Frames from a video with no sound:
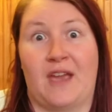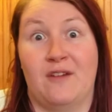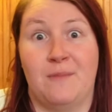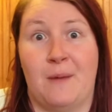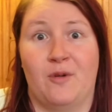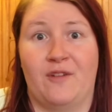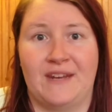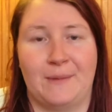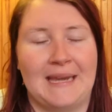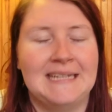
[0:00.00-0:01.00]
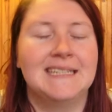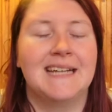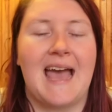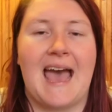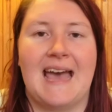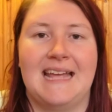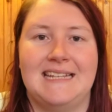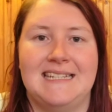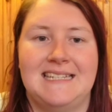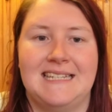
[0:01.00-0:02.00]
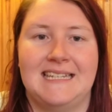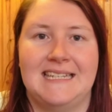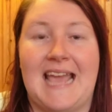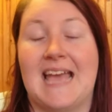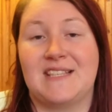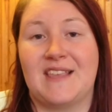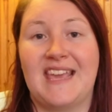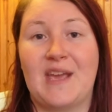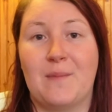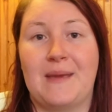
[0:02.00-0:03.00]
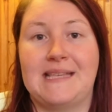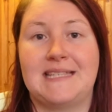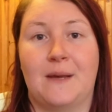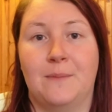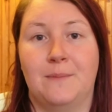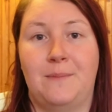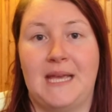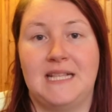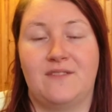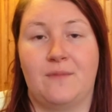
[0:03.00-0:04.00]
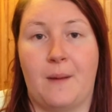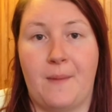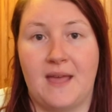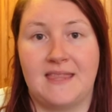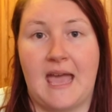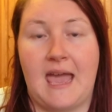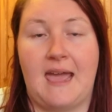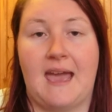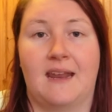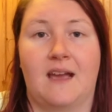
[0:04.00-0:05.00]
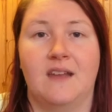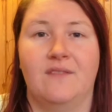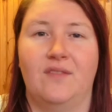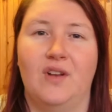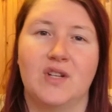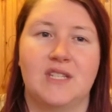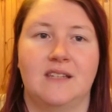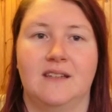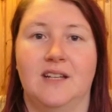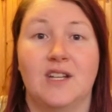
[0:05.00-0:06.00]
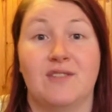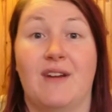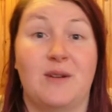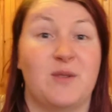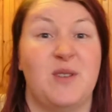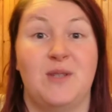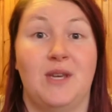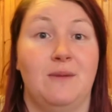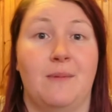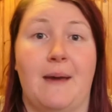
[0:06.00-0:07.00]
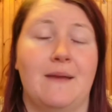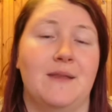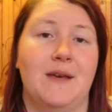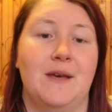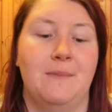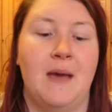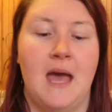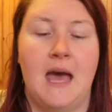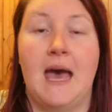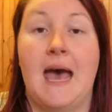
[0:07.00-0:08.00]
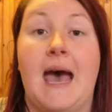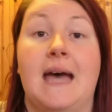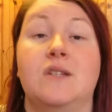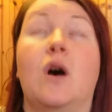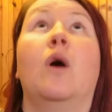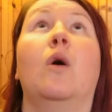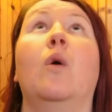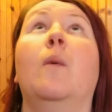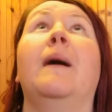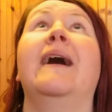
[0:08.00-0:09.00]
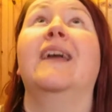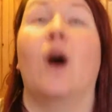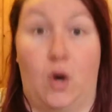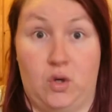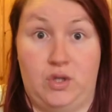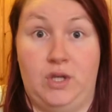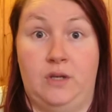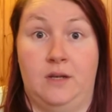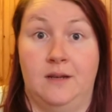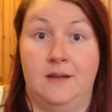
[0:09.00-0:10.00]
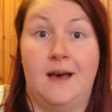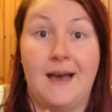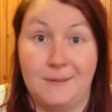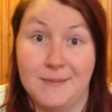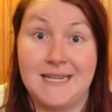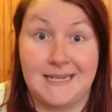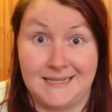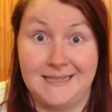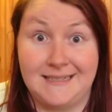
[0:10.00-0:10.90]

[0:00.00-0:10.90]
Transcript: that I remember of anyway. And yeah, so they got me some pins for my birthday and I kind of looked looked around on YouTube about them and oh my god, I am addicted.